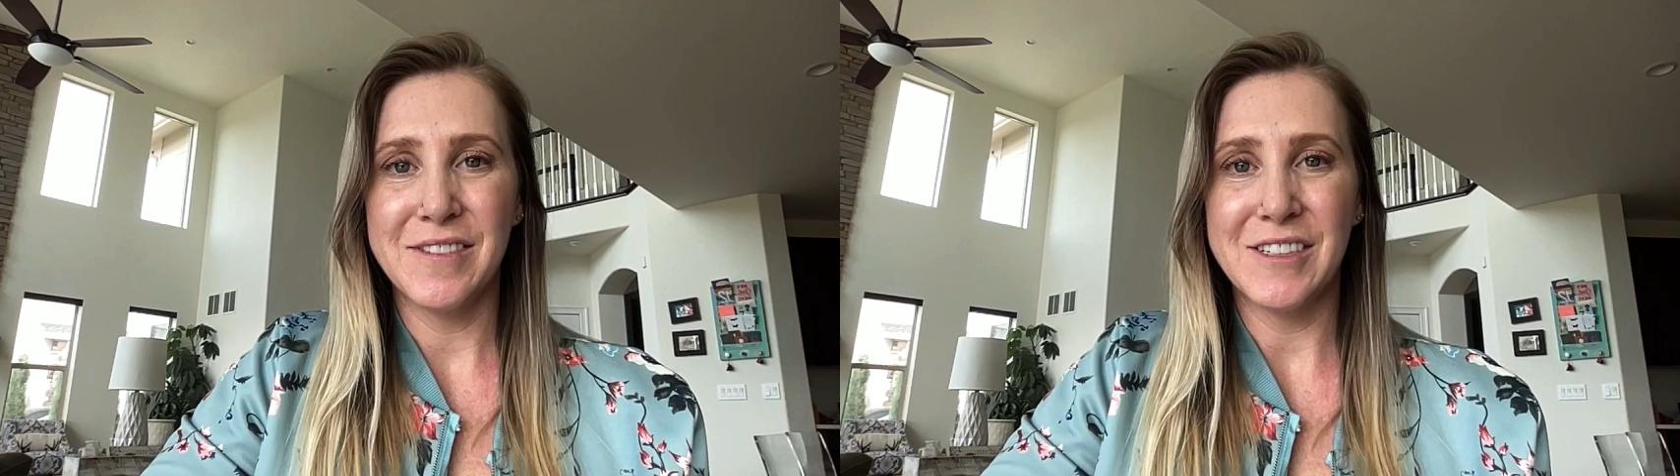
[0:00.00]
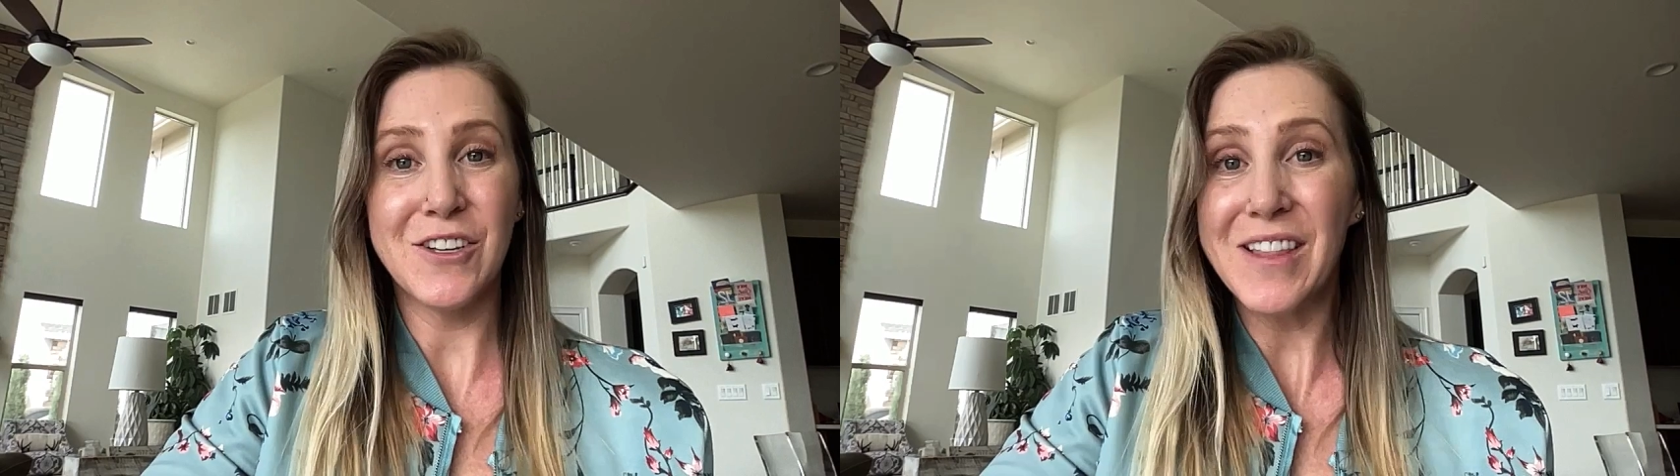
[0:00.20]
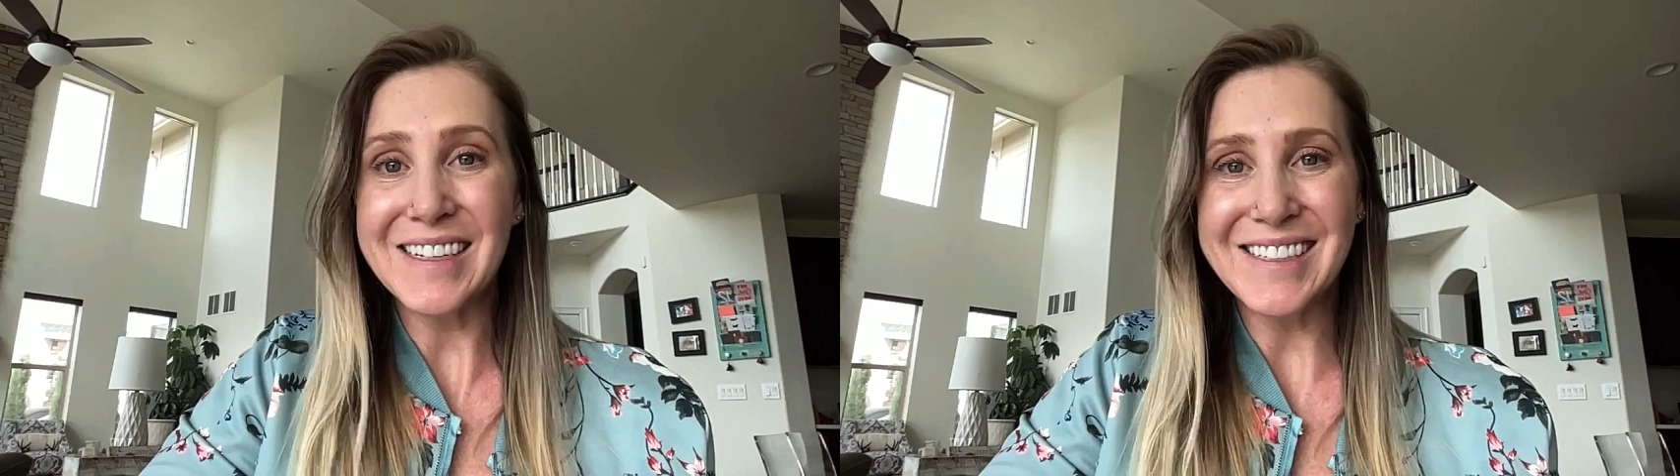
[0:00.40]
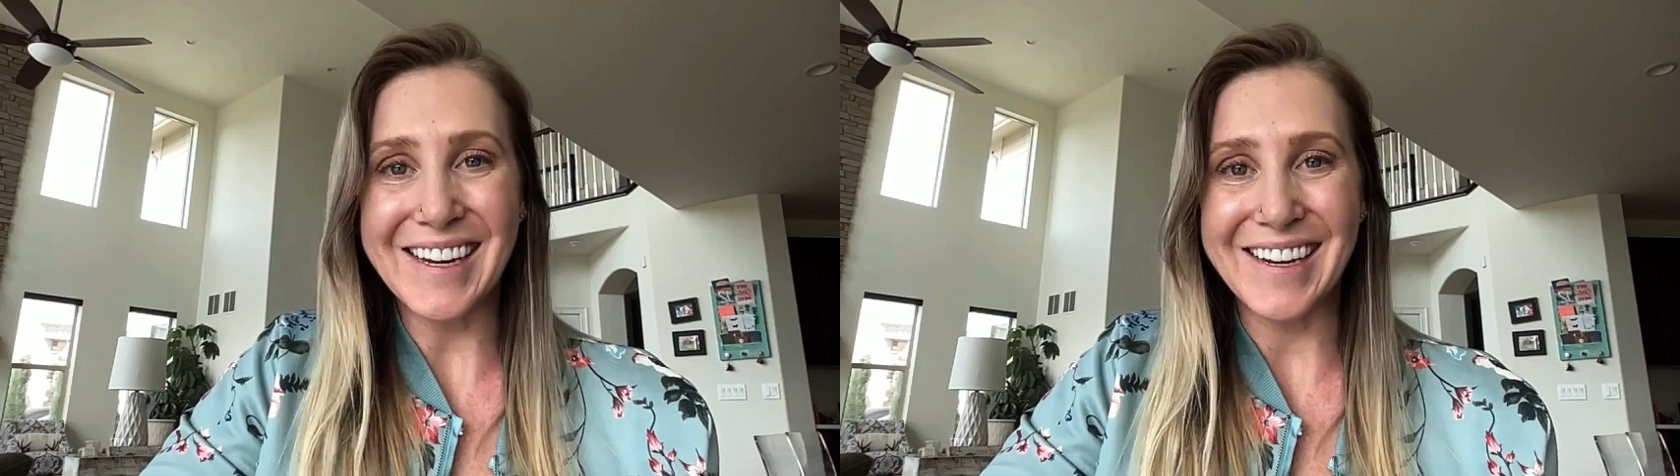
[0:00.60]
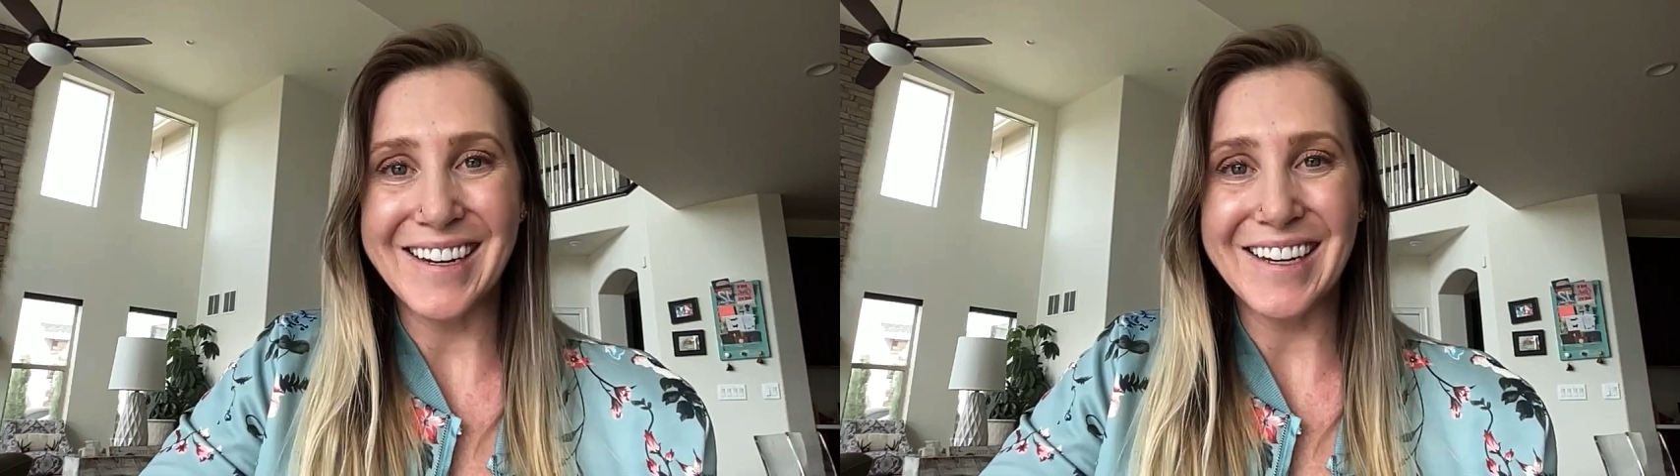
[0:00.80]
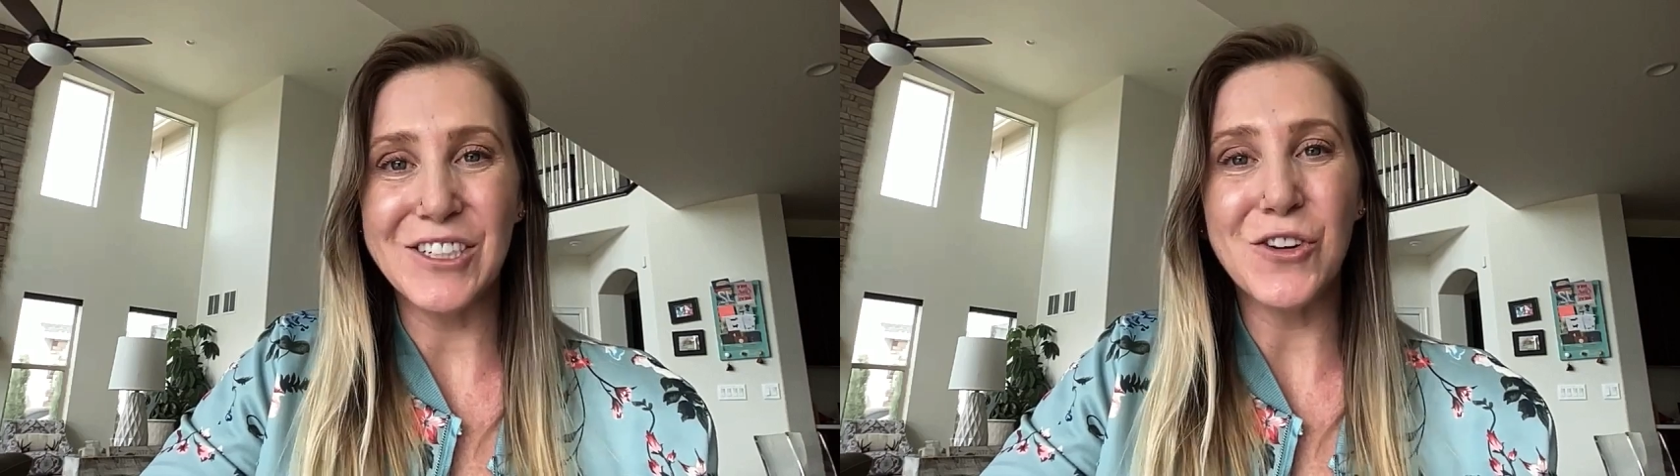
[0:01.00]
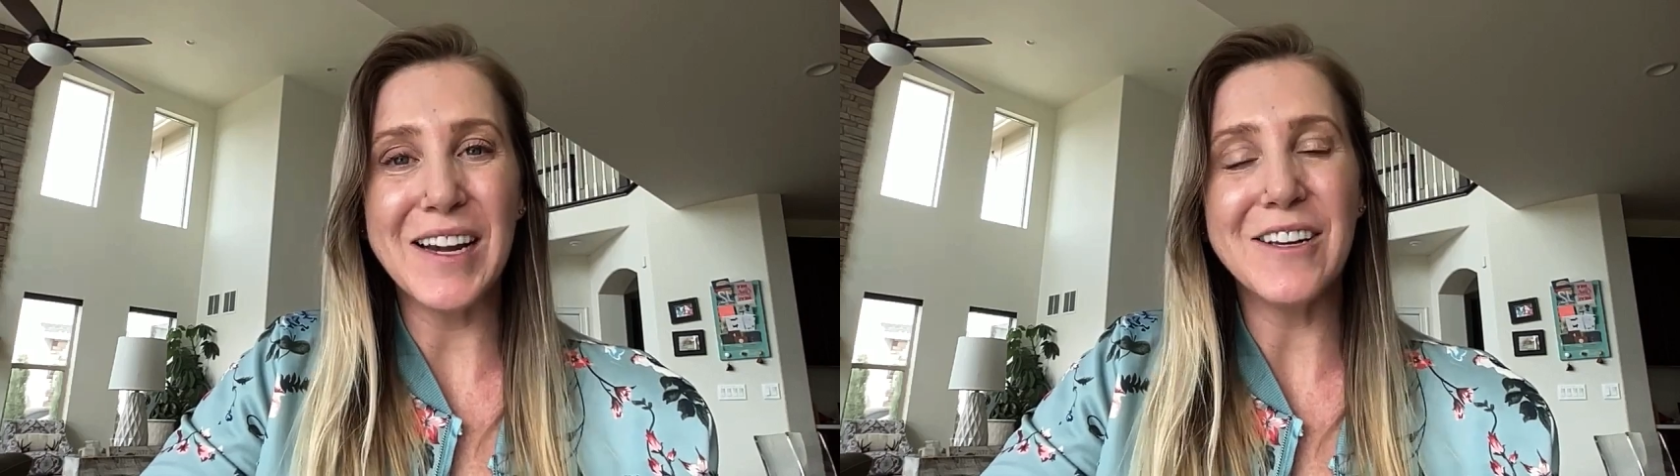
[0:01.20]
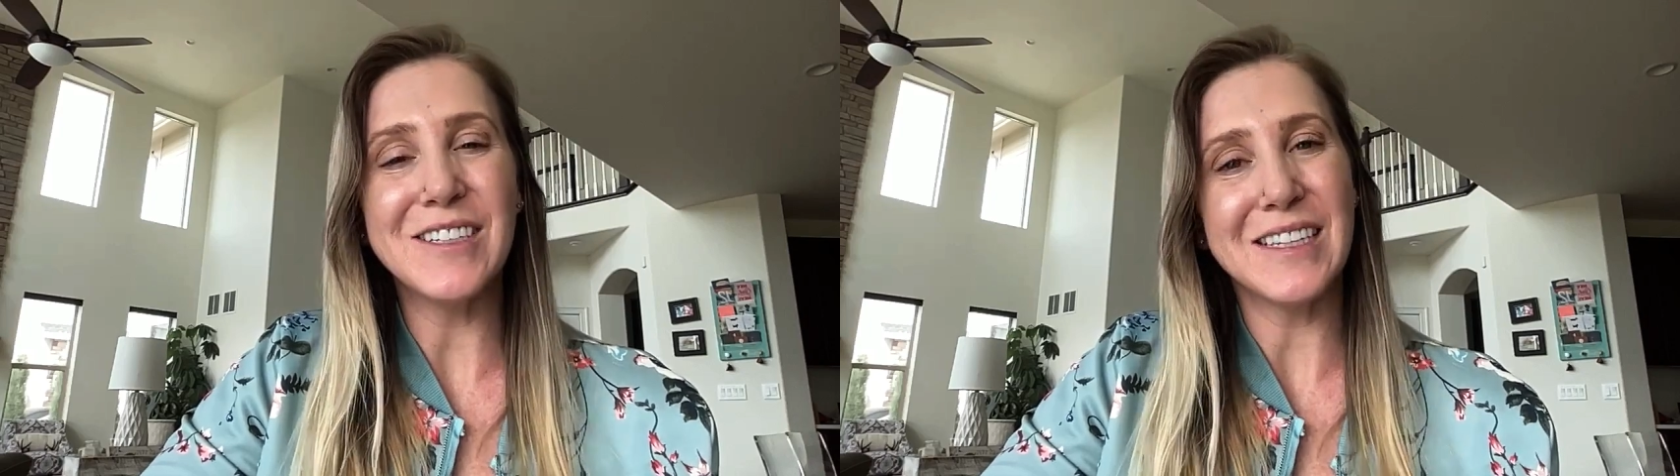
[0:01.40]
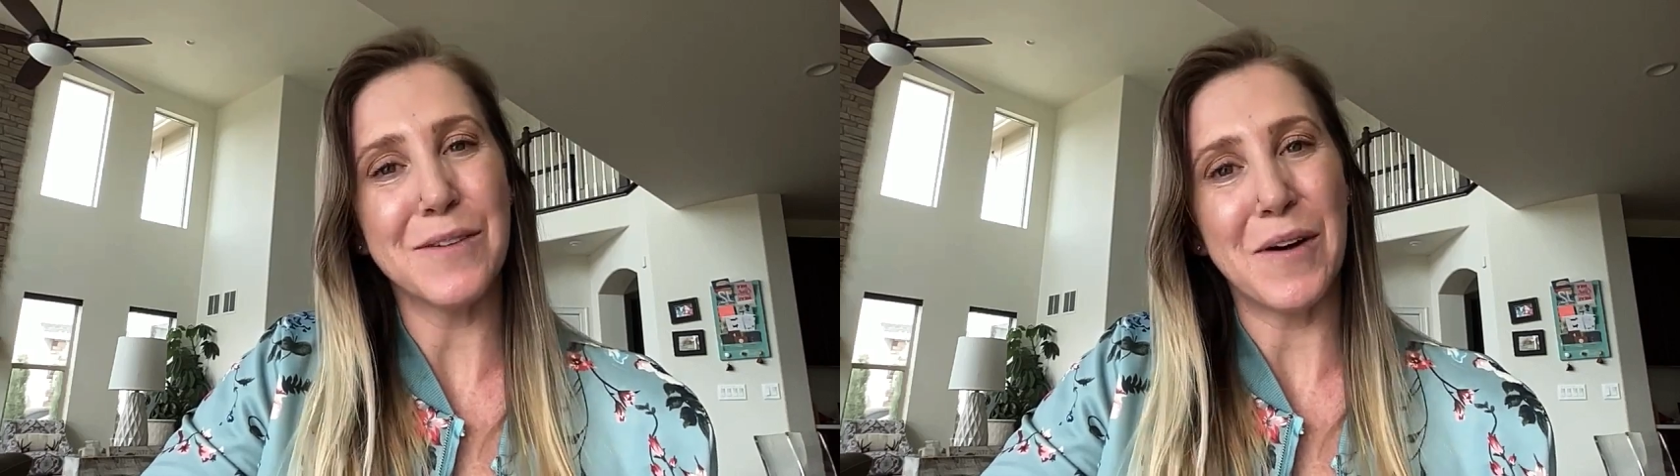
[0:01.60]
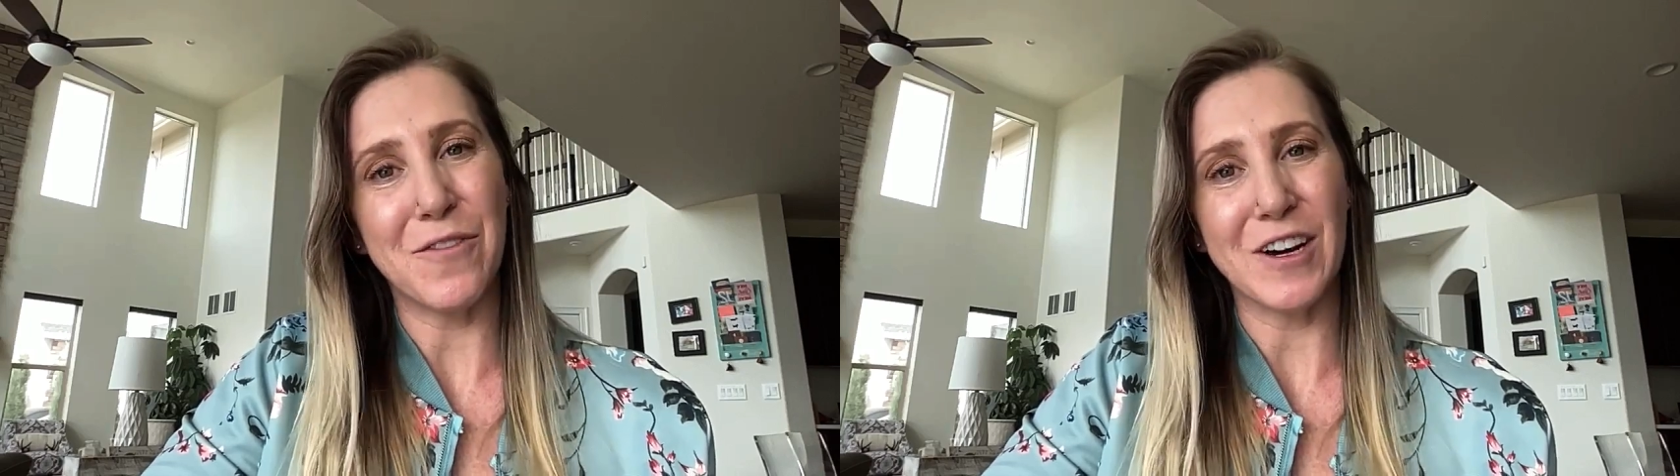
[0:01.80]
So that's it. Enjoy using
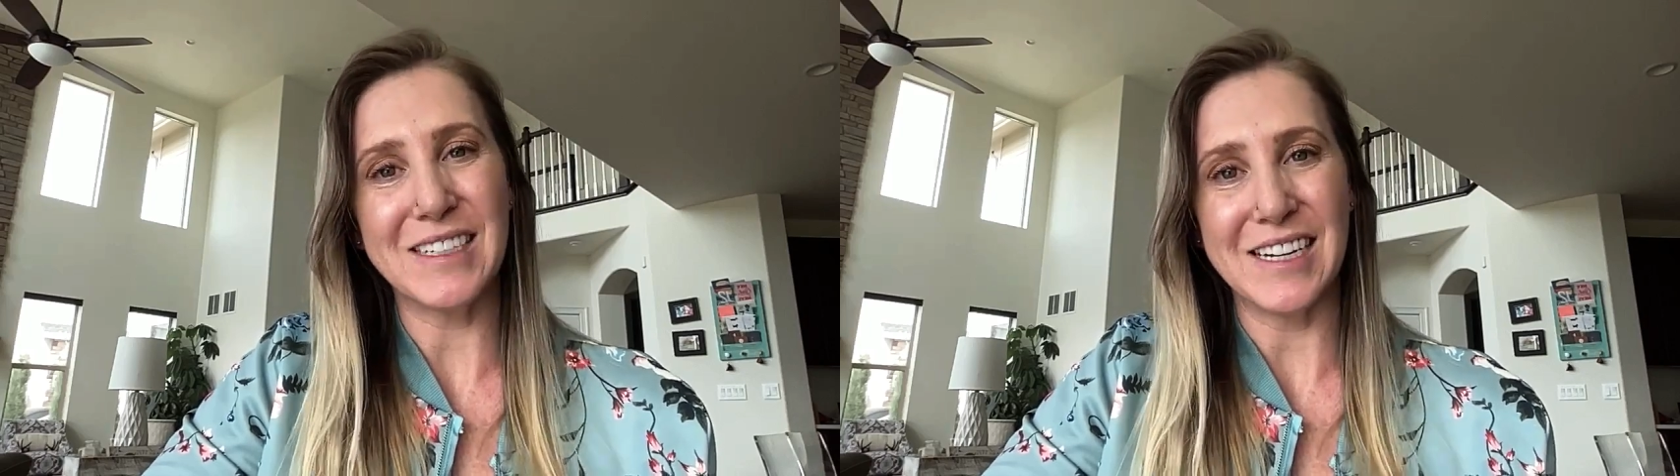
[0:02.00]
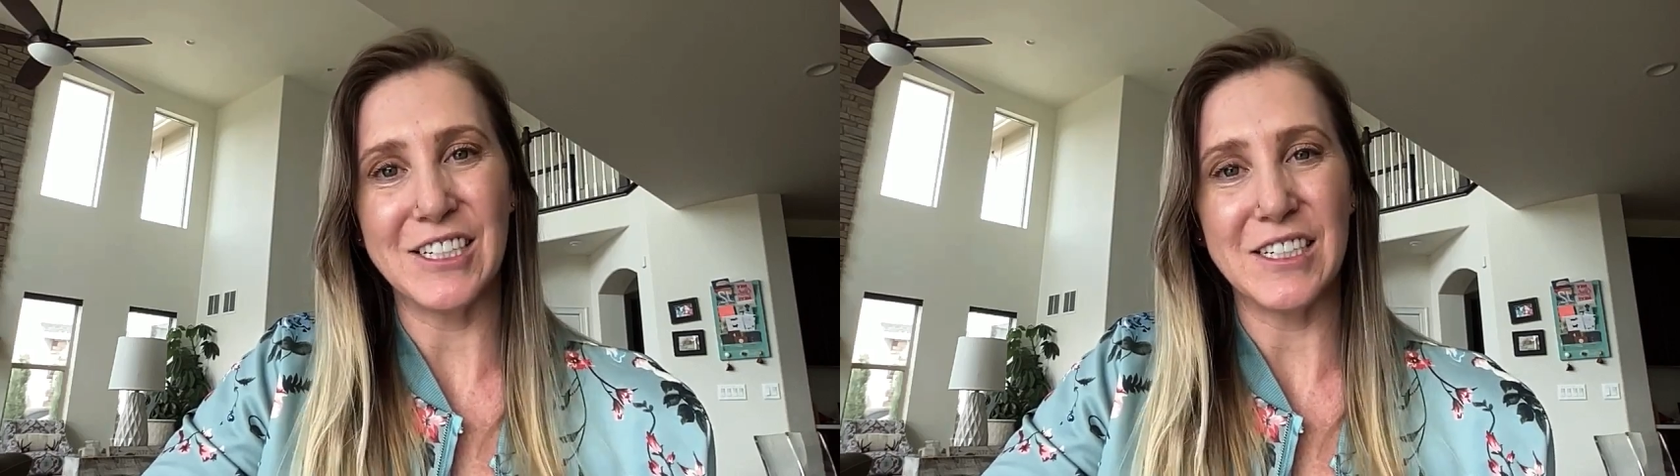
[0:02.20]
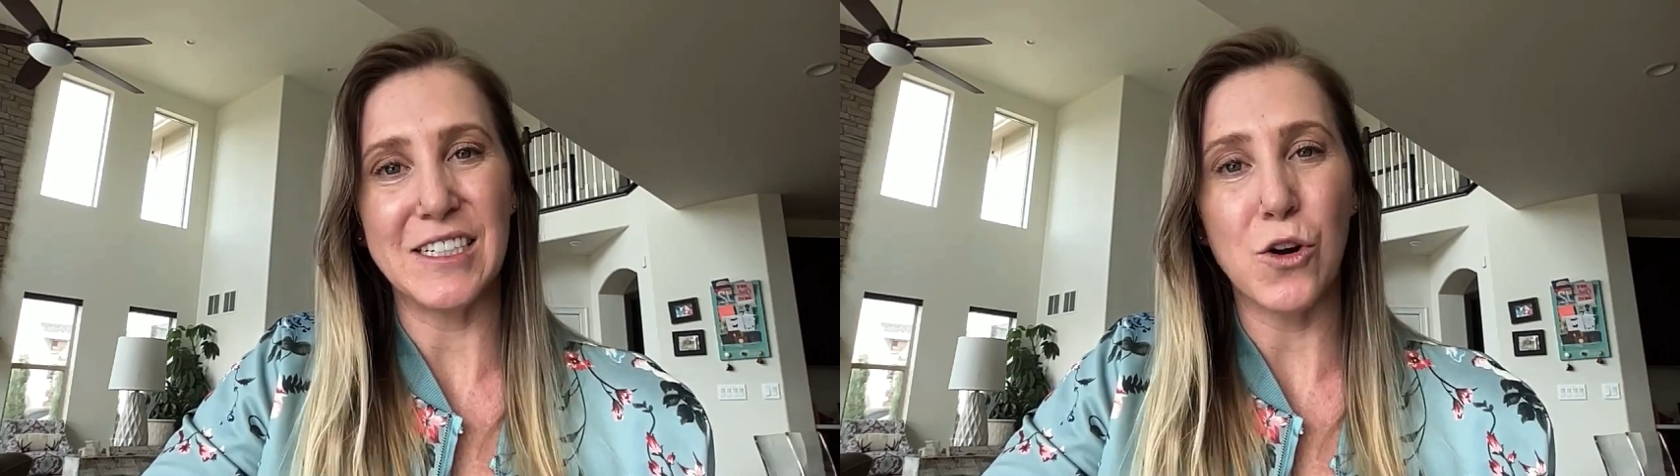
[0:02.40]
the Buffer extension